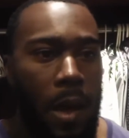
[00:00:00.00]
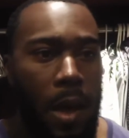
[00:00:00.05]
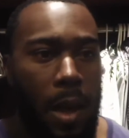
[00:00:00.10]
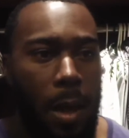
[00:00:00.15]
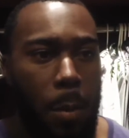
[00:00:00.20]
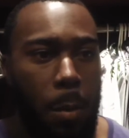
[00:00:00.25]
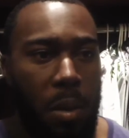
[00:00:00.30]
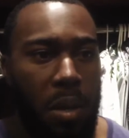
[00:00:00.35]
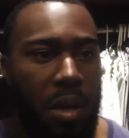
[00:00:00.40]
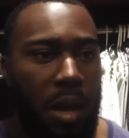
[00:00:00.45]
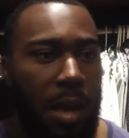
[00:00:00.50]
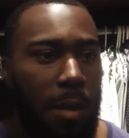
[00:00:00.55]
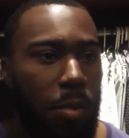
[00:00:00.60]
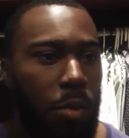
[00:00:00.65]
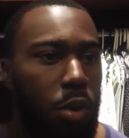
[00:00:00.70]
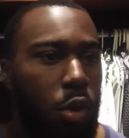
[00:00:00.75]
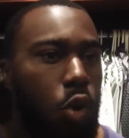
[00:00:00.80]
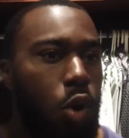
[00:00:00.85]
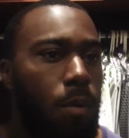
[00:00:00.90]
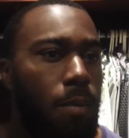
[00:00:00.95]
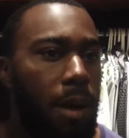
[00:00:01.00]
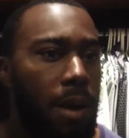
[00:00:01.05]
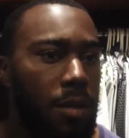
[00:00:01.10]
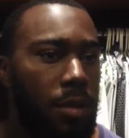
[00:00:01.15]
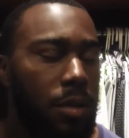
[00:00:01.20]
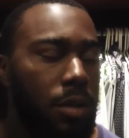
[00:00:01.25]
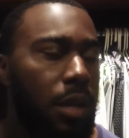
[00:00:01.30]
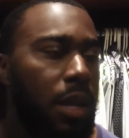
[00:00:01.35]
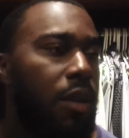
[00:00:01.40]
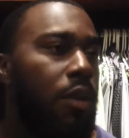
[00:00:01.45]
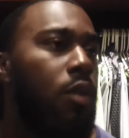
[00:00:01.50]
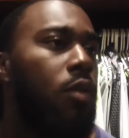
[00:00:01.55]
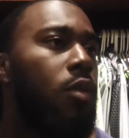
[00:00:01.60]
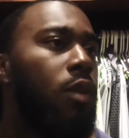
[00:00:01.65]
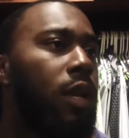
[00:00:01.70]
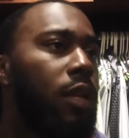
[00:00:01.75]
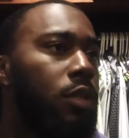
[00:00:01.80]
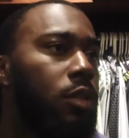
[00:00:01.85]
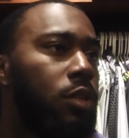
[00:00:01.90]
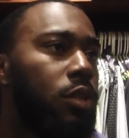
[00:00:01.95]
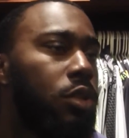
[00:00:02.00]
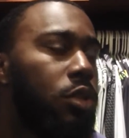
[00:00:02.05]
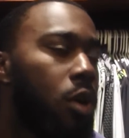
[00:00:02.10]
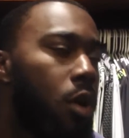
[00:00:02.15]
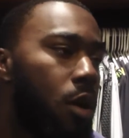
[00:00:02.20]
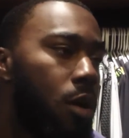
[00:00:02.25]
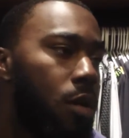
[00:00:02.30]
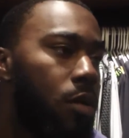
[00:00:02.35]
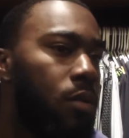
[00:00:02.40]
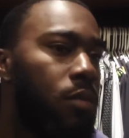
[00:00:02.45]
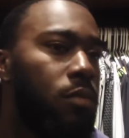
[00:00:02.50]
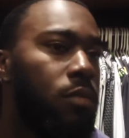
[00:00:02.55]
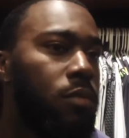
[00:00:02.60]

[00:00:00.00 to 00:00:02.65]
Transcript: and being able to go about your day knowing that you're starting.